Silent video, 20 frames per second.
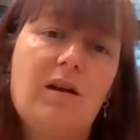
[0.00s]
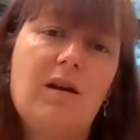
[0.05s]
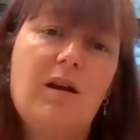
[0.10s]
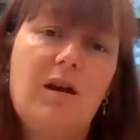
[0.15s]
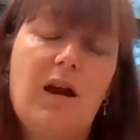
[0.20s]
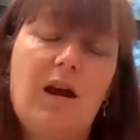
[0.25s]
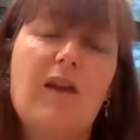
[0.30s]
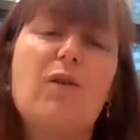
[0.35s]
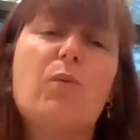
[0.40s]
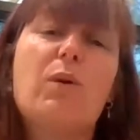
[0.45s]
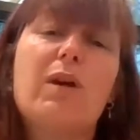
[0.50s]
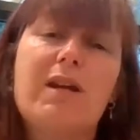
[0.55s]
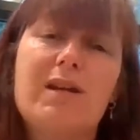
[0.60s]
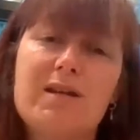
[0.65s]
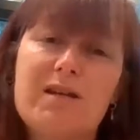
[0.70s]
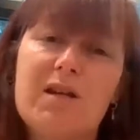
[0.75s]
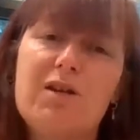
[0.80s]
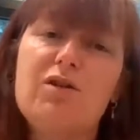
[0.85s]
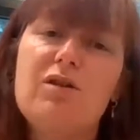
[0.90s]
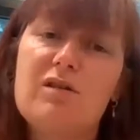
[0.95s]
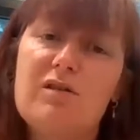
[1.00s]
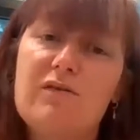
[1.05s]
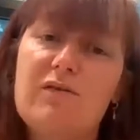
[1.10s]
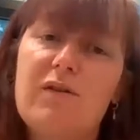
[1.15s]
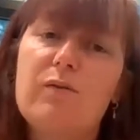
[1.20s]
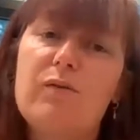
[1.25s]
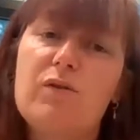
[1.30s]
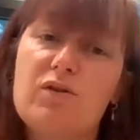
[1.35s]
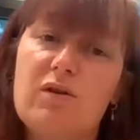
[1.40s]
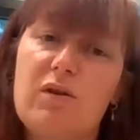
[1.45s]
and that we continue to
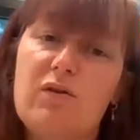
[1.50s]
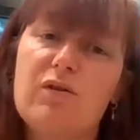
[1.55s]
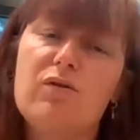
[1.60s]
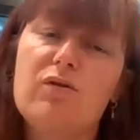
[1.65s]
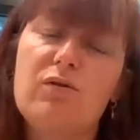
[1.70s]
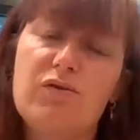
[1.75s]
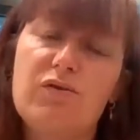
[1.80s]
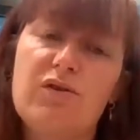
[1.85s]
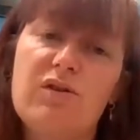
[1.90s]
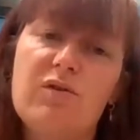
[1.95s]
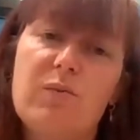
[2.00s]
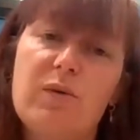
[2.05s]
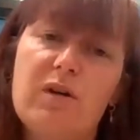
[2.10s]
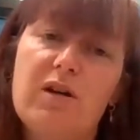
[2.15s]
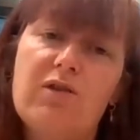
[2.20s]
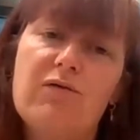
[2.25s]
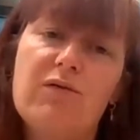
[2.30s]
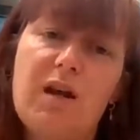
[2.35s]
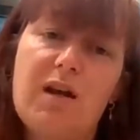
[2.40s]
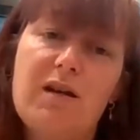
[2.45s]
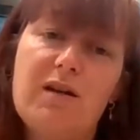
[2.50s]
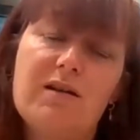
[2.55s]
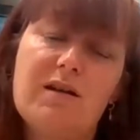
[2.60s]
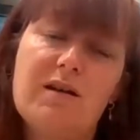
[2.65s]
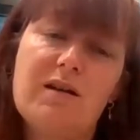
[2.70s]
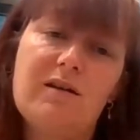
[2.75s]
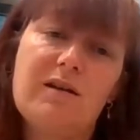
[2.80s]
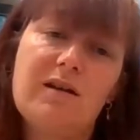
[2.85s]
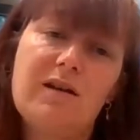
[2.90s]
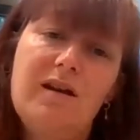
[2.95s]
focus on the culture that we're
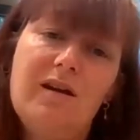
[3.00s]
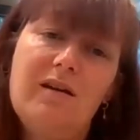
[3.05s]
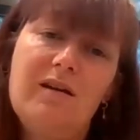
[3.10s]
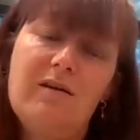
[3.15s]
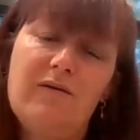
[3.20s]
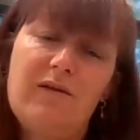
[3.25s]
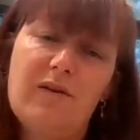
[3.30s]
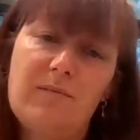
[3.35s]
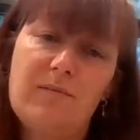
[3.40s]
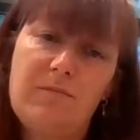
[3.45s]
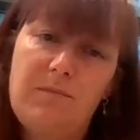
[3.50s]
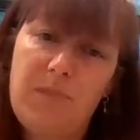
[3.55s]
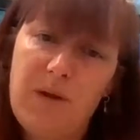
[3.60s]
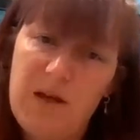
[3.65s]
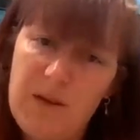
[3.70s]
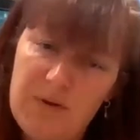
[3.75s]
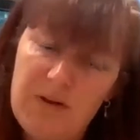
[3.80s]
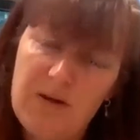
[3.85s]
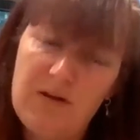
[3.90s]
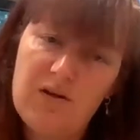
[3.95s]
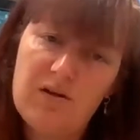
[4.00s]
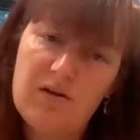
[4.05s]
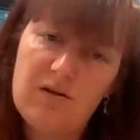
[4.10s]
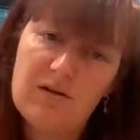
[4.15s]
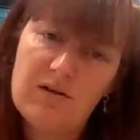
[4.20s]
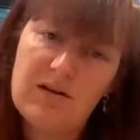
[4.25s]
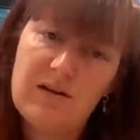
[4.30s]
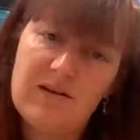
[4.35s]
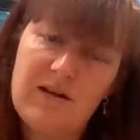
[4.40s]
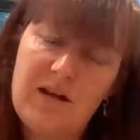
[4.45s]
creating for people in the
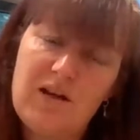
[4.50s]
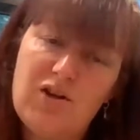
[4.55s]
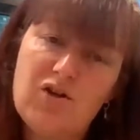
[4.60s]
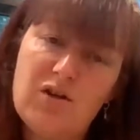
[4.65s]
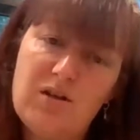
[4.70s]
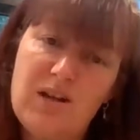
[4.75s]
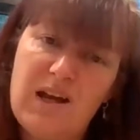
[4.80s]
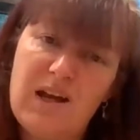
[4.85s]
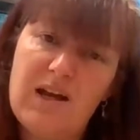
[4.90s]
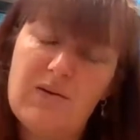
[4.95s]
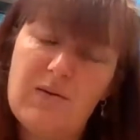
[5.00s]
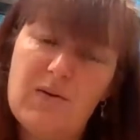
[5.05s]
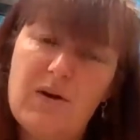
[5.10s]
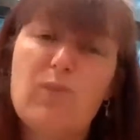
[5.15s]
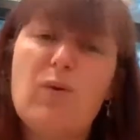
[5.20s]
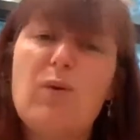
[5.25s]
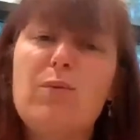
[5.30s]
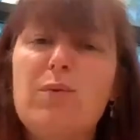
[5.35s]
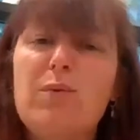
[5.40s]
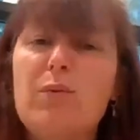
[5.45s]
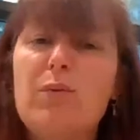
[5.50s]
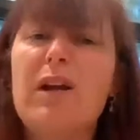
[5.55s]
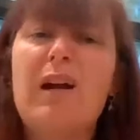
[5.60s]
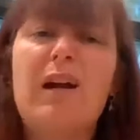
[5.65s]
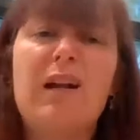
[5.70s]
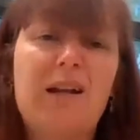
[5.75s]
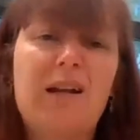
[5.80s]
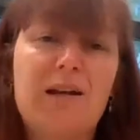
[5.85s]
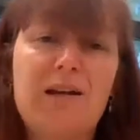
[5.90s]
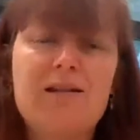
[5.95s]
organisation now, and what we want
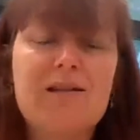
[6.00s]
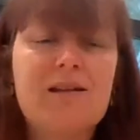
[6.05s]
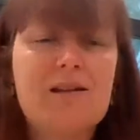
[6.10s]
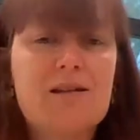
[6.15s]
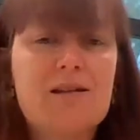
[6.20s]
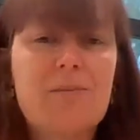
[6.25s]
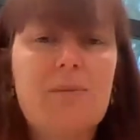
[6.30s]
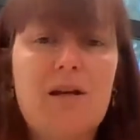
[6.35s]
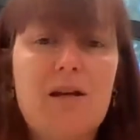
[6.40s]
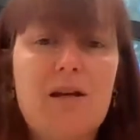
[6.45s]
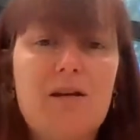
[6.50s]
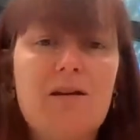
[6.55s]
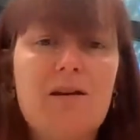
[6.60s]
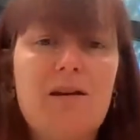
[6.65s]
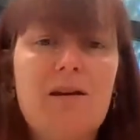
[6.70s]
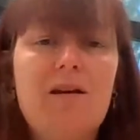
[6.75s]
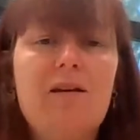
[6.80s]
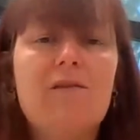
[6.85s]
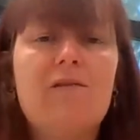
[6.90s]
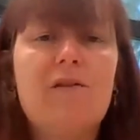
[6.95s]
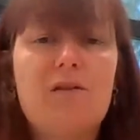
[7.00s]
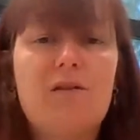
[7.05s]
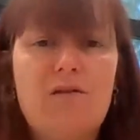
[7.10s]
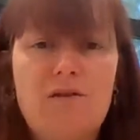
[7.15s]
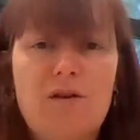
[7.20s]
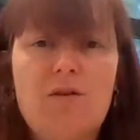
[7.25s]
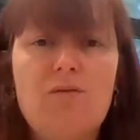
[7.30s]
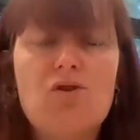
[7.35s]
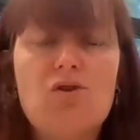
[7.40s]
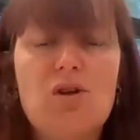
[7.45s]
our legacy to be for the
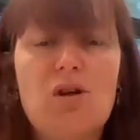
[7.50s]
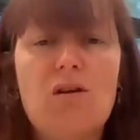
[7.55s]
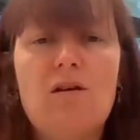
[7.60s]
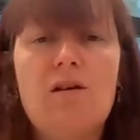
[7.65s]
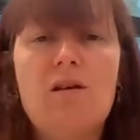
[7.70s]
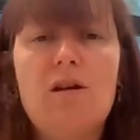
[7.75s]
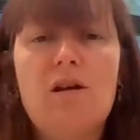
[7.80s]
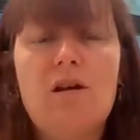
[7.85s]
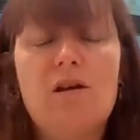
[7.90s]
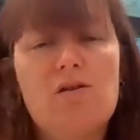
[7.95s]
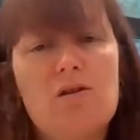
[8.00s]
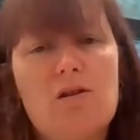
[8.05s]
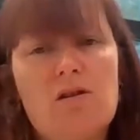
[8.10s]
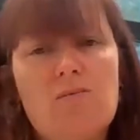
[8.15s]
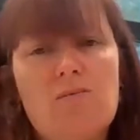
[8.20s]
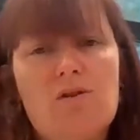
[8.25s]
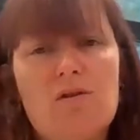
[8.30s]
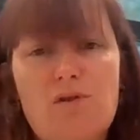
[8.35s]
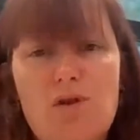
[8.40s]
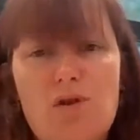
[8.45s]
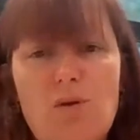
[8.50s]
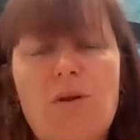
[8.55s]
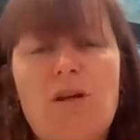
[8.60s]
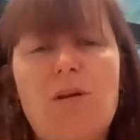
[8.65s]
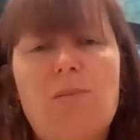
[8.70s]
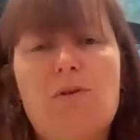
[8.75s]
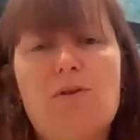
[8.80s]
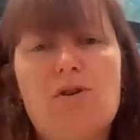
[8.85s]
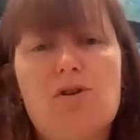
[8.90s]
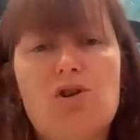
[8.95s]
future in terms of new
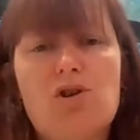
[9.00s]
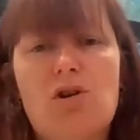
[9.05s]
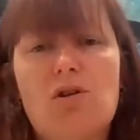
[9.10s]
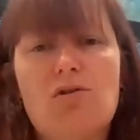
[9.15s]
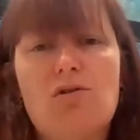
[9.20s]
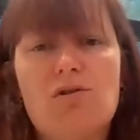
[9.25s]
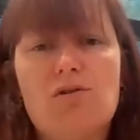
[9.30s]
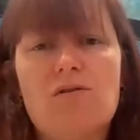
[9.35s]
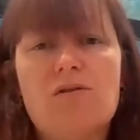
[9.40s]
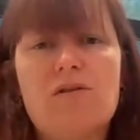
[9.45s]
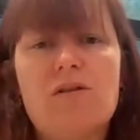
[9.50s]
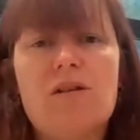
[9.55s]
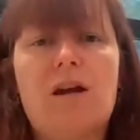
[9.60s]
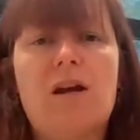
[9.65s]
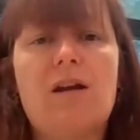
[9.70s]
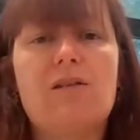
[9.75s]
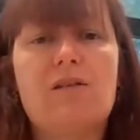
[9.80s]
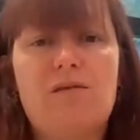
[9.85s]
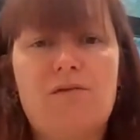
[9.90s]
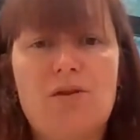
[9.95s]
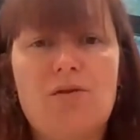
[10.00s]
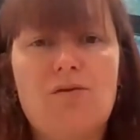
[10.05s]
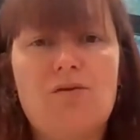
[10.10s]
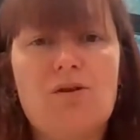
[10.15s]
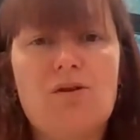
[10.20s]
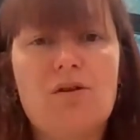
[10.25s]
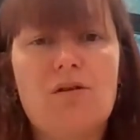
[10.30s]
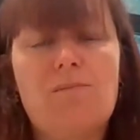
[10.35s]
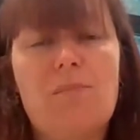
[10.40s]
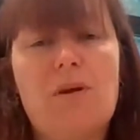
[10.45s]
people that join us and the
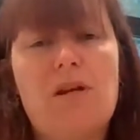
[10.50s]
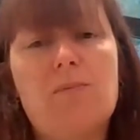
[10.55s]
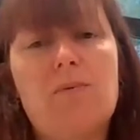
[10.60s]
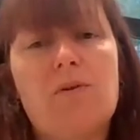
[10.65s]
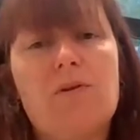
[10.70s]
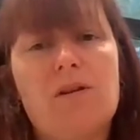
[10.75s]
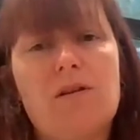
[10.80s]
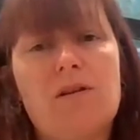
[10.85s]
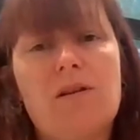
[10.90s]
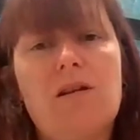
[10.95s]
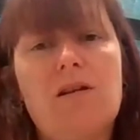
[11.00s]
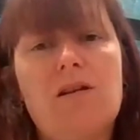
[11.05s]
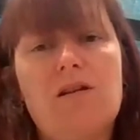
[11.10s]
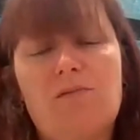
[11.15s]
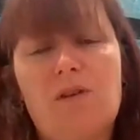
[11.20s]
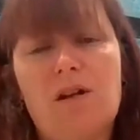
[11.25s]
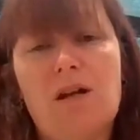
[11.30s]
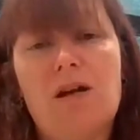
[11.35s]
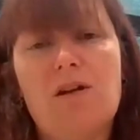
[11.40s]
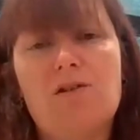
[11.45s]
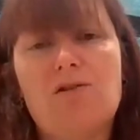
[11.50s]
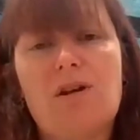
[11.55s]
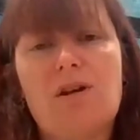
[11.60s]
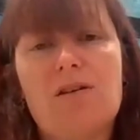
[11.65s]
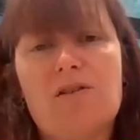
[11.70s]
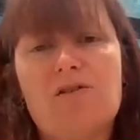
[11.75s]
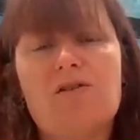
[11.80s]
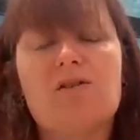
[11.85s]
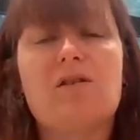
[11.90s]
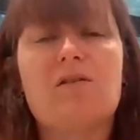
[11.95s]
future people that need and rely on our
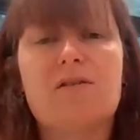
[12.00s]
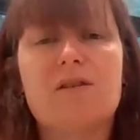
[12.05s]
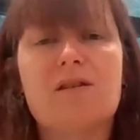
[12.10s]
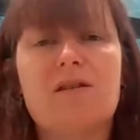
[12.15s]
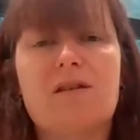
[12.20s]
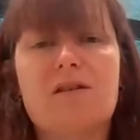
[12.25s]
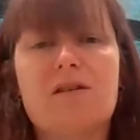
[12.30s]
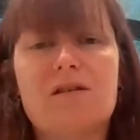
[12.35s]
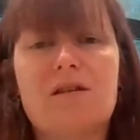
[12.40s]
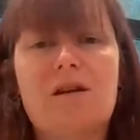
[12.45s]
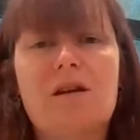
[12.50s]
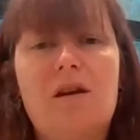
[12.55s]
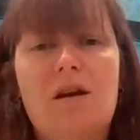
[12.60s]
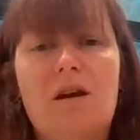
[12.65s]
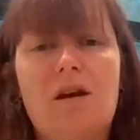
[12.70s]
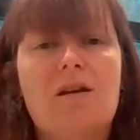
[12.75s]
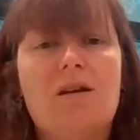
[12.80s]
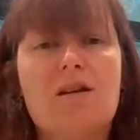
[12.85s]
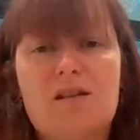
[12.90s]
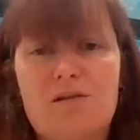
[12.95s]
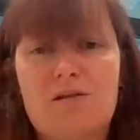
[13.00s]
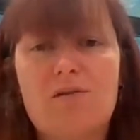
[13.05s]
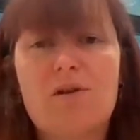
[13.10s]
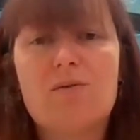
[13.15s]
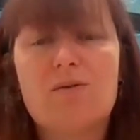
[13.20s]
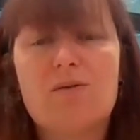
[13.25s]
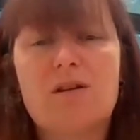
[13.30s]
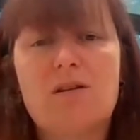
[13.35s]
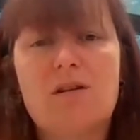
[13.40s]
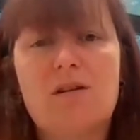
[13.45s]
services, because they're
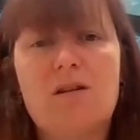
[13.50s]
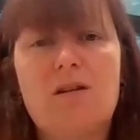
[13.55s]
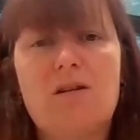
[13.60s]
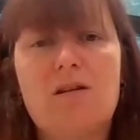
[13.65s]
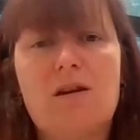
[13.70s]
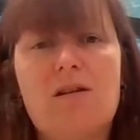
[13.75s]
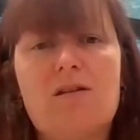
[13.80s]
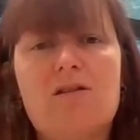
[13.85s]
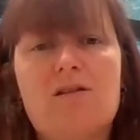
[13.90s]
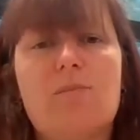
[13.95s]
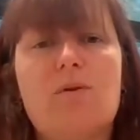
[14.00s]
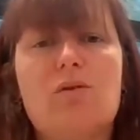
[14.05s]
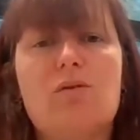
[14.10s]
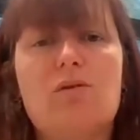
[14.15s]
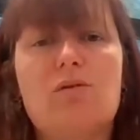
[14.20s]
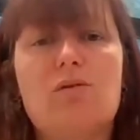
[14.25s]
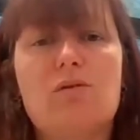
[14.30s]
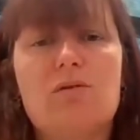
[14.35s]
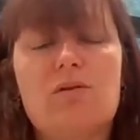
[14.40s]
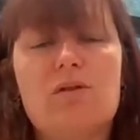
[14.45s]
always going to need our support.